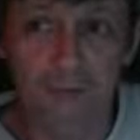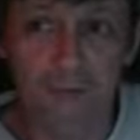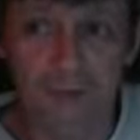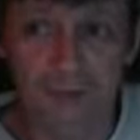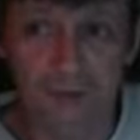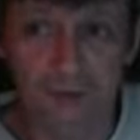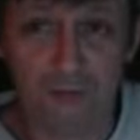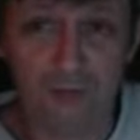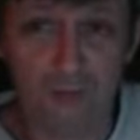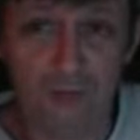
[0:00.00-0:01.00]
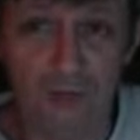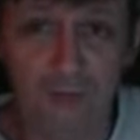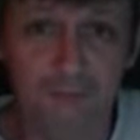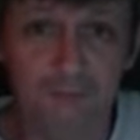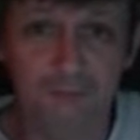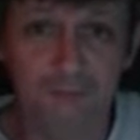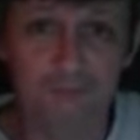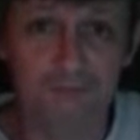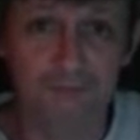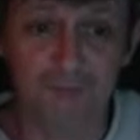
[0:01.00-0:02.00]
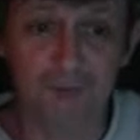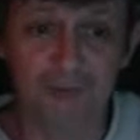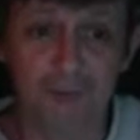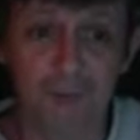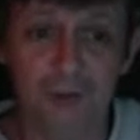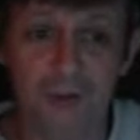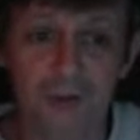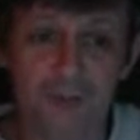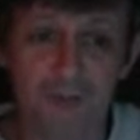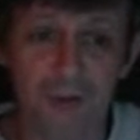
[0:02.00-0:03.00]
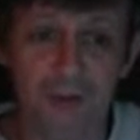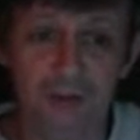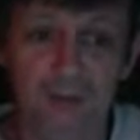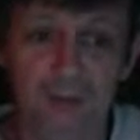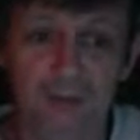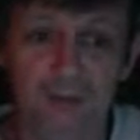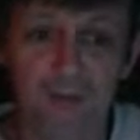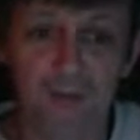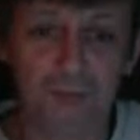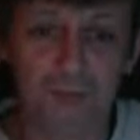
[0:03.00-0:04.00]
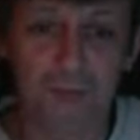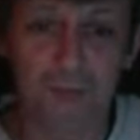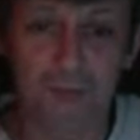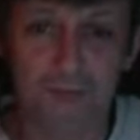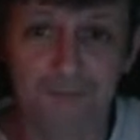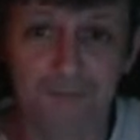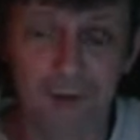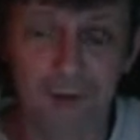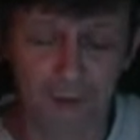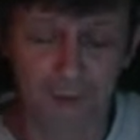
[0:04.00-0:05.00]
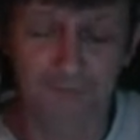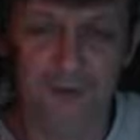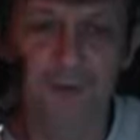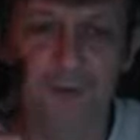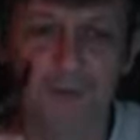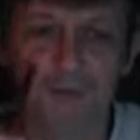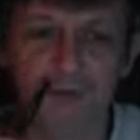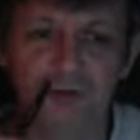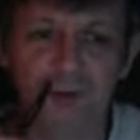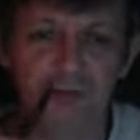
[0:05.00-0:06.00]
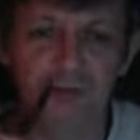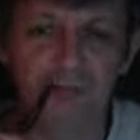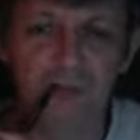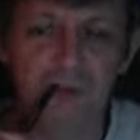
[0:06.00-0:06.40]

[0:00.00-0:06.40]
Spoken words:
since I stopped smoking the killer weed, and I've been smoking vaping instead.